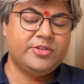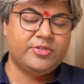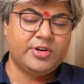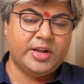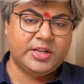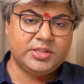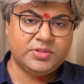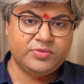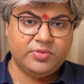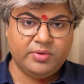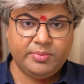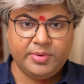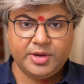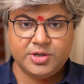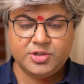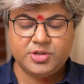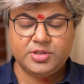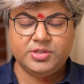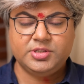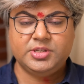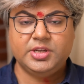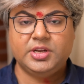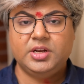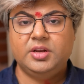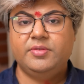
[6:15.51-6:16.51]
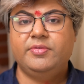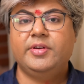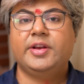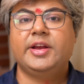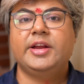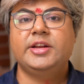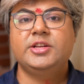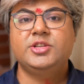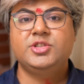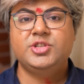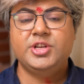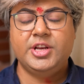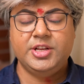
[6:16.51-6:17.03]
transformation,
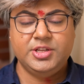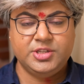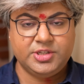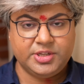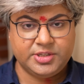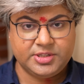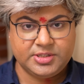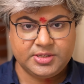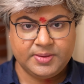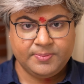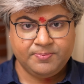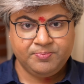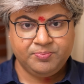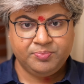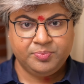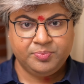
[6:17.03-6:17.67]
significant changes.